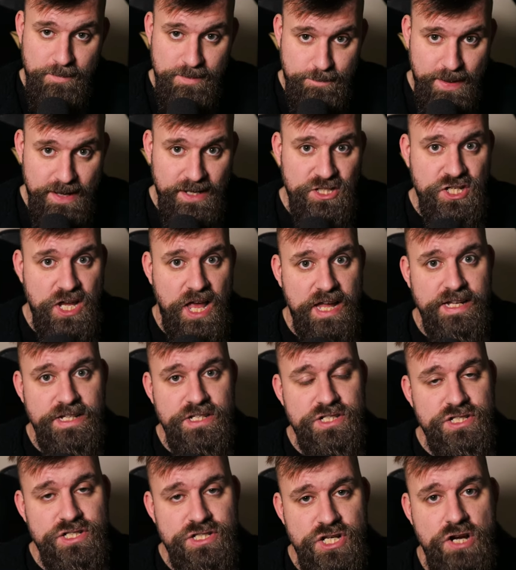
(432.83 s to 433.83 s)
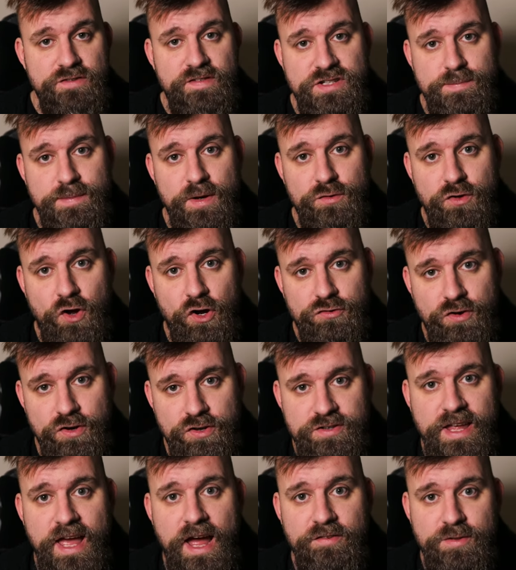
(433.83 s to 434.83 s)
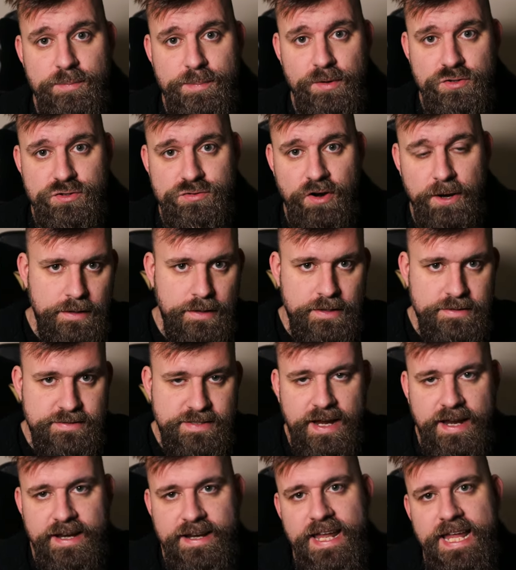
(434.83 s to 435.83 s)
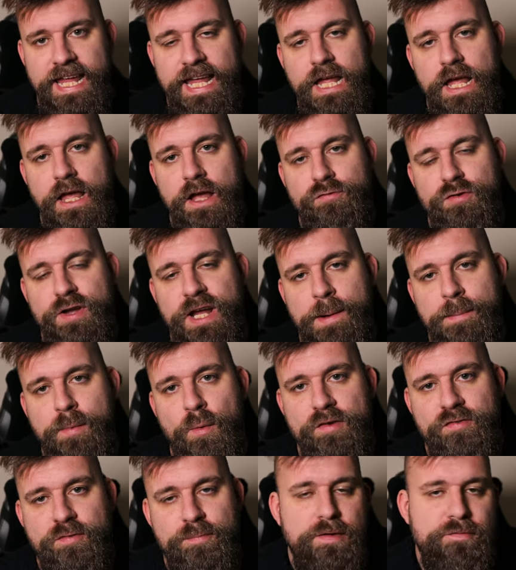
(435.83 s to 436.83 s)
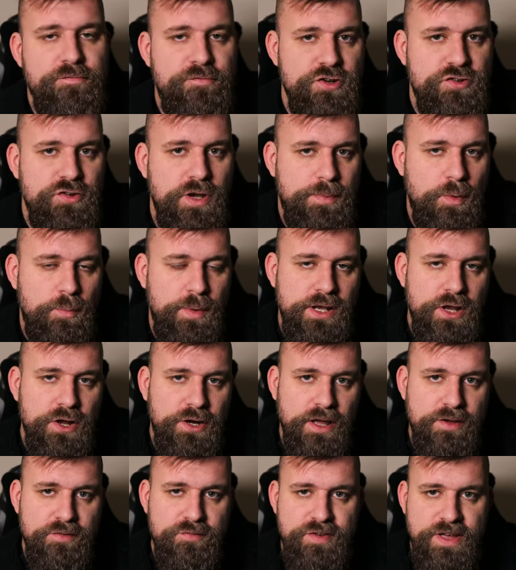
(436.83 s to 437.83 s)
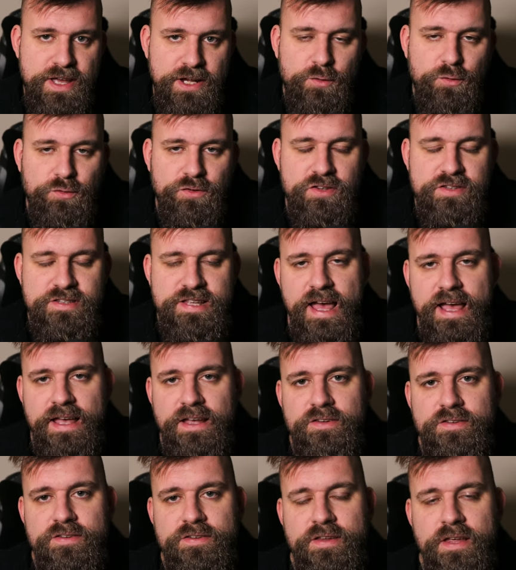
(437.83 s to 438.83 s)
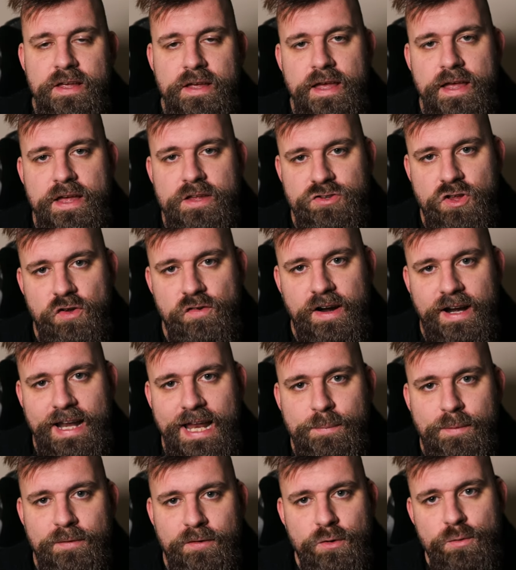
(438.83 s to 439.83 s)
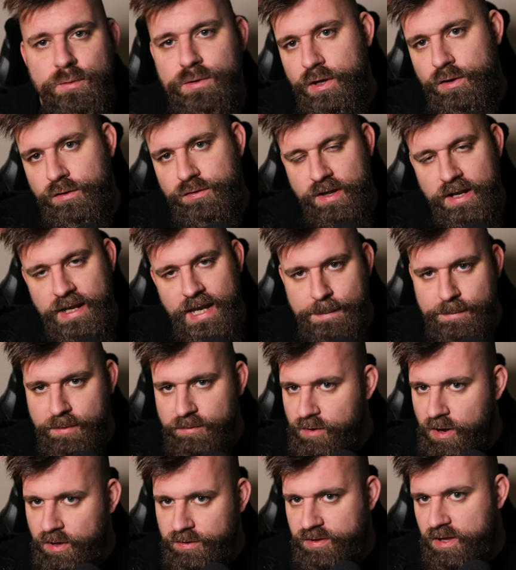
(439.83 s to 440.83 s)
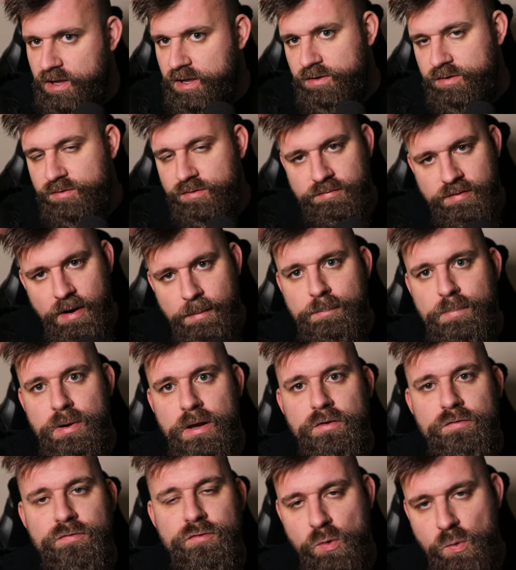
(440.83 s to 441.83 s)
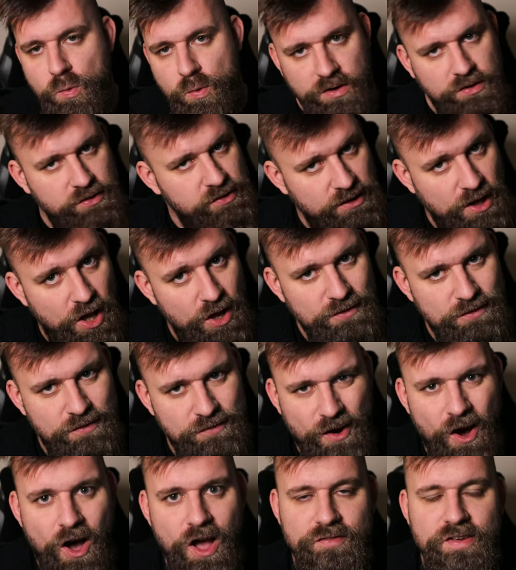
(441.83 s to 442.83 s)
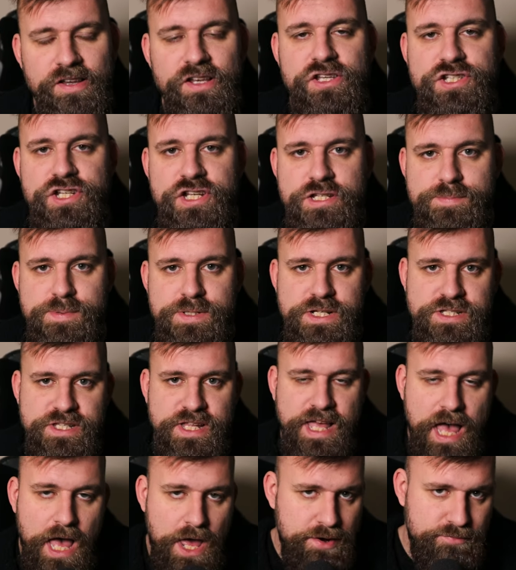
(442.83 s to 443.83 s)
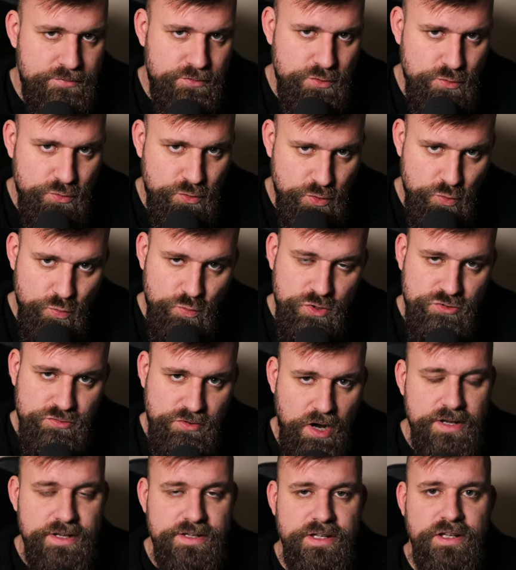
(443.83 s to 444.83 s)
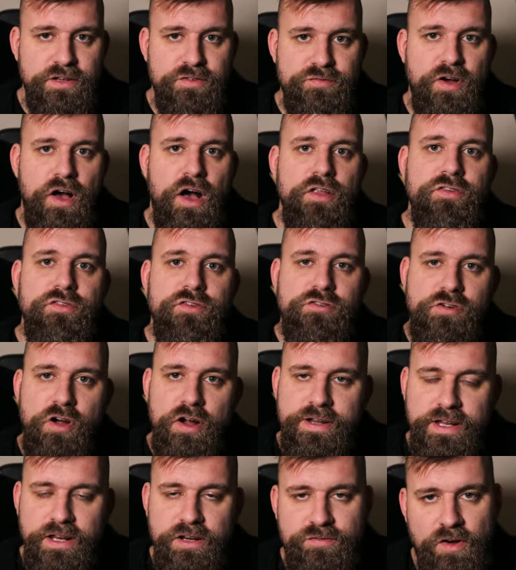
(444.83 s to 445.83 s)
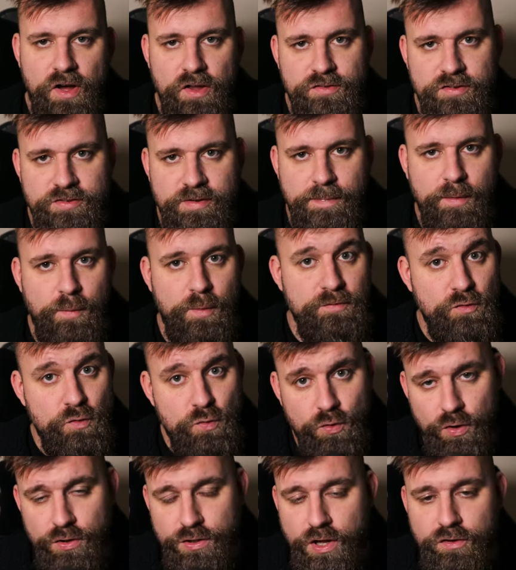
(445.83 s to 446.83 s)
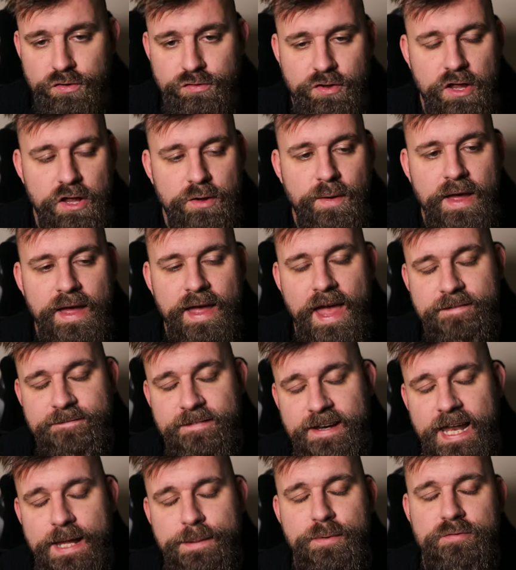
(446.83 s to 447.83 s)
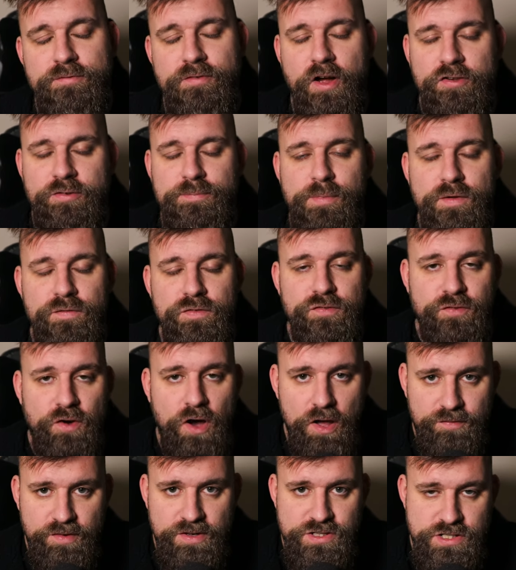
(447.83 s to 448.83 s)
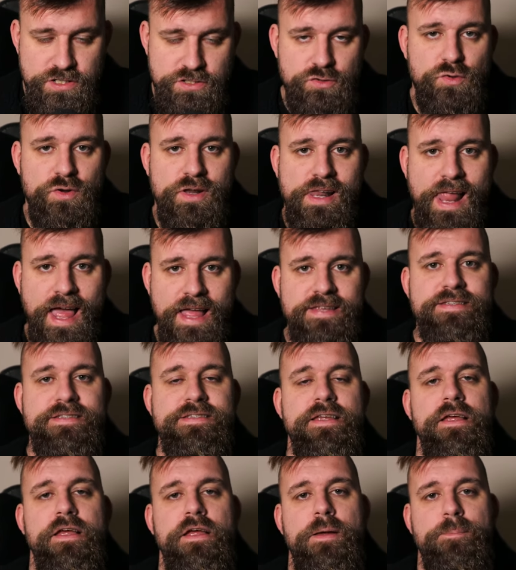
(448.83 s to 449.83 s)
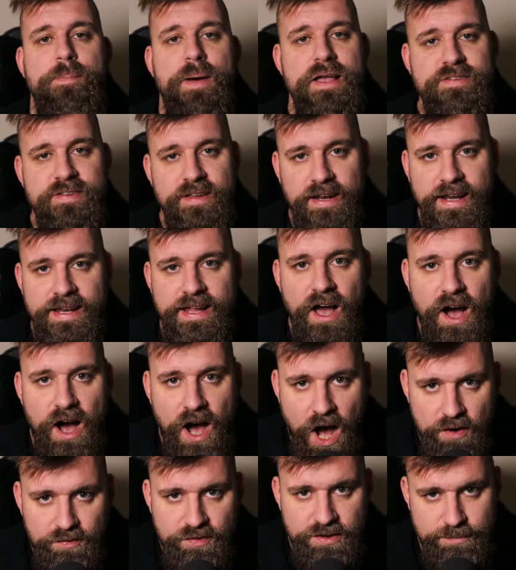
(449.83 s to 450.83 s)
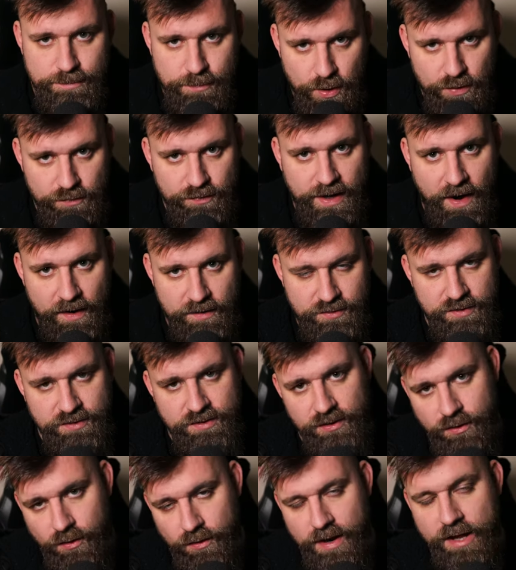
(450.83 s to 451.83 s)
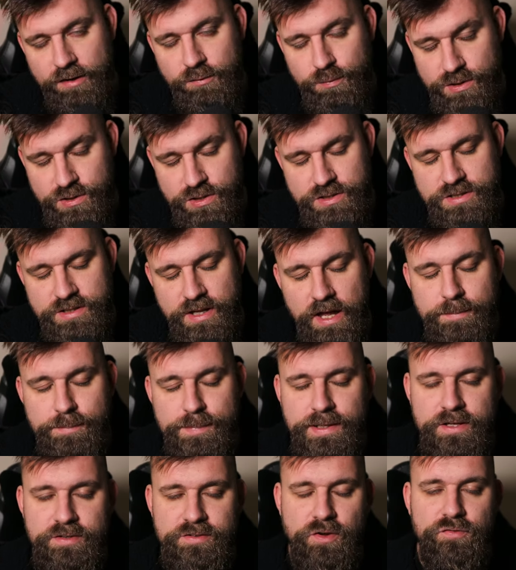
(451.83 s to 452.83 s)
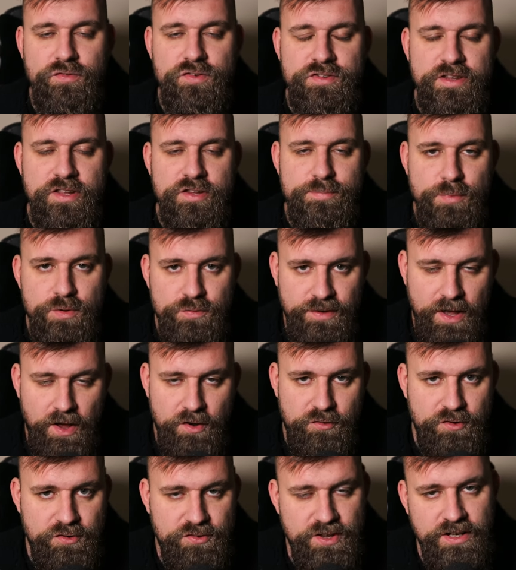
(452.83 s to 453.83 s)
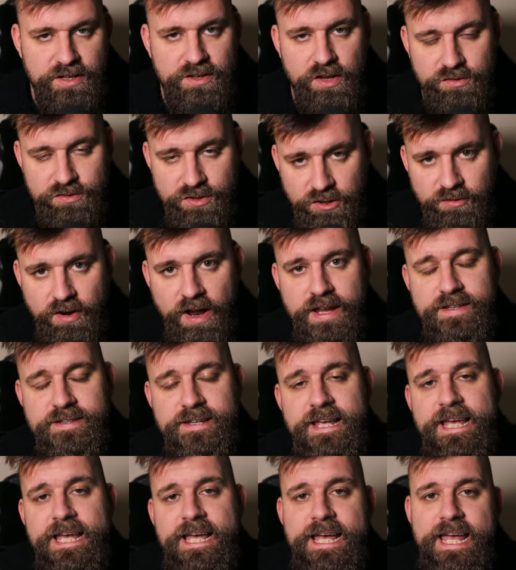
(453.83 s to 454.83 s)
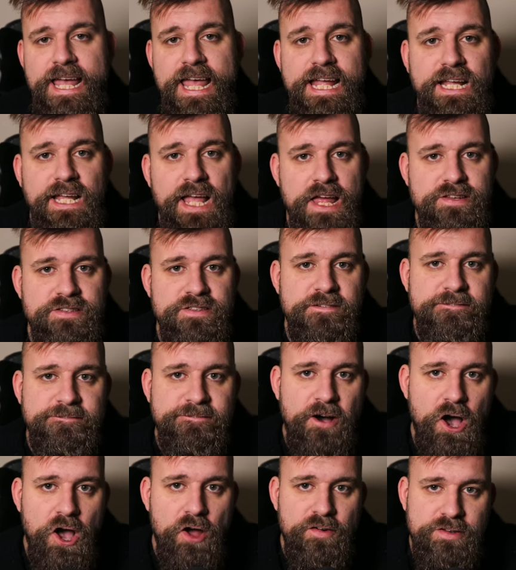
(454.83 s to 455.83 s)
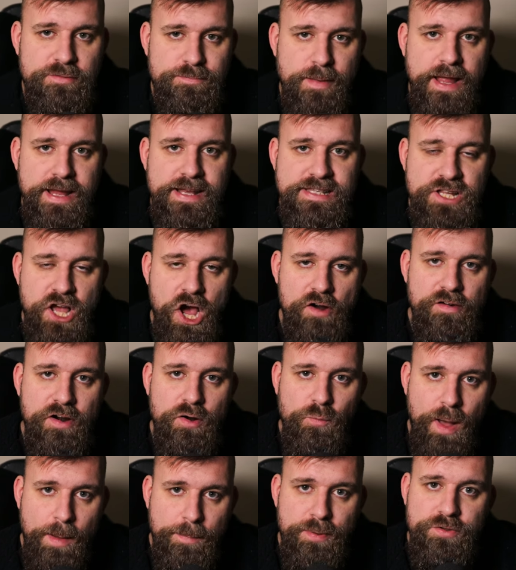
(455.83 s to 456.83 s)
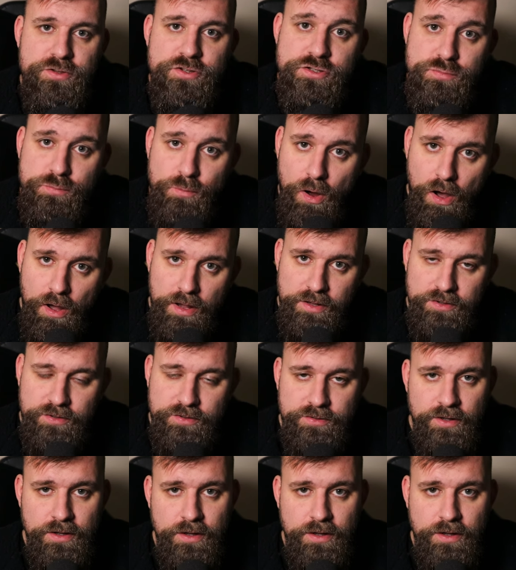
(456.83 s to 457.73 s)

Big change, no regimental doctrines, you have to build your own. Secondly, if we come away from infantry but we look at vehicles and tanks, historically we're all used to Lehman Russes rumbling forward a slow 5 inches because they had a rule called grinding advance. Grinding advance is something we've all got used to. If a Lehman Russ moves 5 inches or less, basically half its move characteristic or less, we should say, because obviously its move characteristic does degrade, it gets to fire its main turret weapon twice.